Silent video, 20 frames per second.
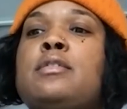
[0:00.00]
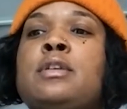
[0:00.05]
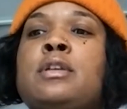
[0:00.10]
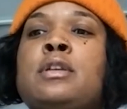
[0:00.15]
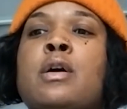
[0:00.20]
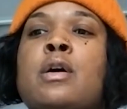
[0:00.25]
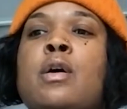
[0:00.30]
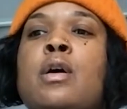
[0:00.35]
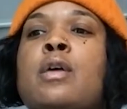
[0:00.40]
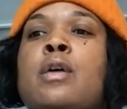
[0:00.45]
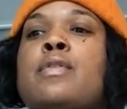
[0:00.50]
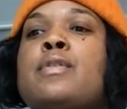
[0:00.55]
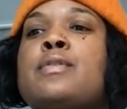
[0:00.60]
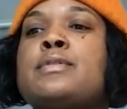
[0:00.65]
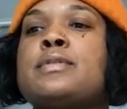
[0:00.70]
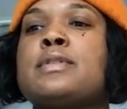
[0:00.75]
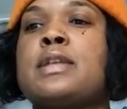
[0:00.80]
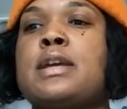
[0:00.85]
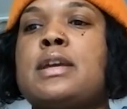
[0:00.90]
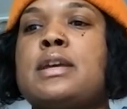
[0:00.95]
all those
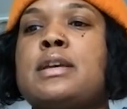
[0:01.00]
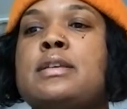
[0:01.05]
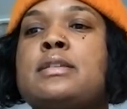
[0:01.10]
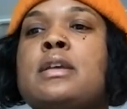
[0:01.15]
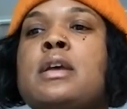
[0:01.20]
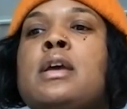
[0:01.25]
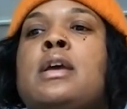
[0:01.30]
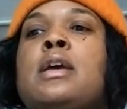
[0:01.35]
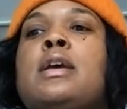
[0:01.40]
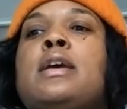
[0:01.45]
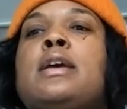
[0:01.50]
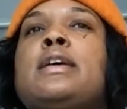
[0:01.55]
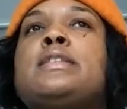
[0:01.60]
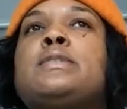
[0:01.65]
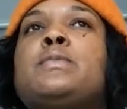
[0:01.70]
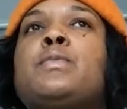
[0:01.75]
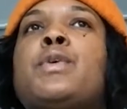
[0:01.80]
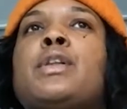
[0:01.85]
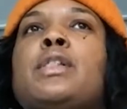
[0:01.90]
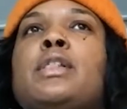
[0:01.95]
things is
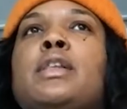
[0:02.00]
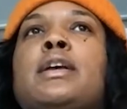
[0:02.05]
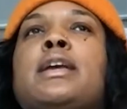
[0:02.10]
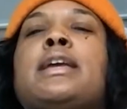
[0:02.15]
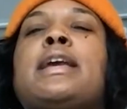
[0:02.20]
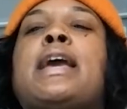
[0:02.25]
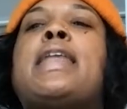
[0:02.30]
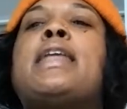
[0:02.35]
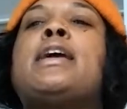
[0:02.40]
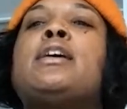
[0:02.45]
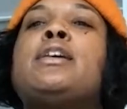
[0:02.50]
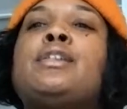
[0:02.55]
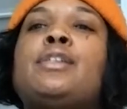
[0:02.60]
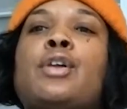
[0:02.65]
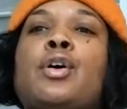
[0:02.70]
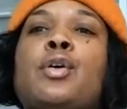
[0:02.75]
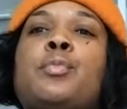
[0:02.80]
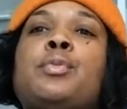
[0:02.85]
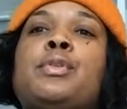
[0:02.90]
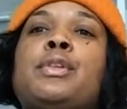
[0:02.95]
we're looking at it
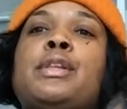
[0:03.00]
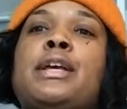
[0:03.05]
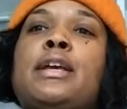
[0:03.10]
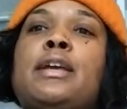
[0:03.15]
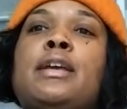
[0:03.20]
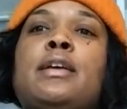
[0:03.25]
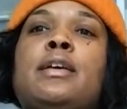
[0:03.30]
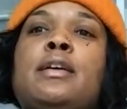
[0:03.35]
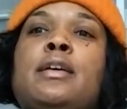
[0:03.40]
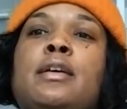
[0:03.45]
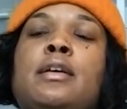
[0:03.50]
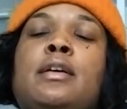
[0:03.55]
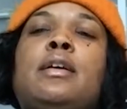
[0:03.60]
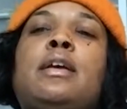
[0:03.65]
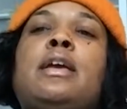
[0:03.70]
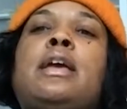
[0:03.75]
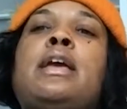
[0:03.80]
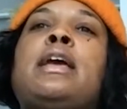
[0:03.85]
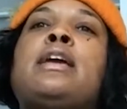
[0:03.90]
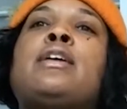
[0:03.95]
globally
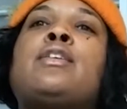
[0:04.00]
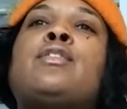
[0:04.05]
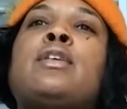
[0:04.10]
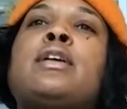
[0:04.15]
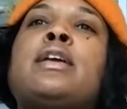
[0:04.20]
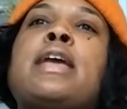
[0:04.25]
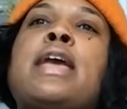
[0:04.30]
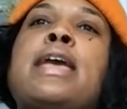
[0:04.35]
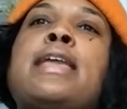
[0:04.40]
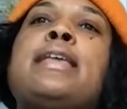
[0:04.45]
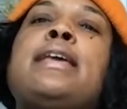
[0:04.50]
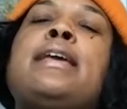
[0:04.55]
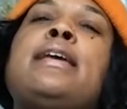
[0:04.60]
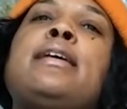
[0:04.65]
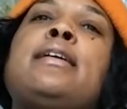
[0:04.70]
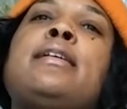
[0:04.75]
and creating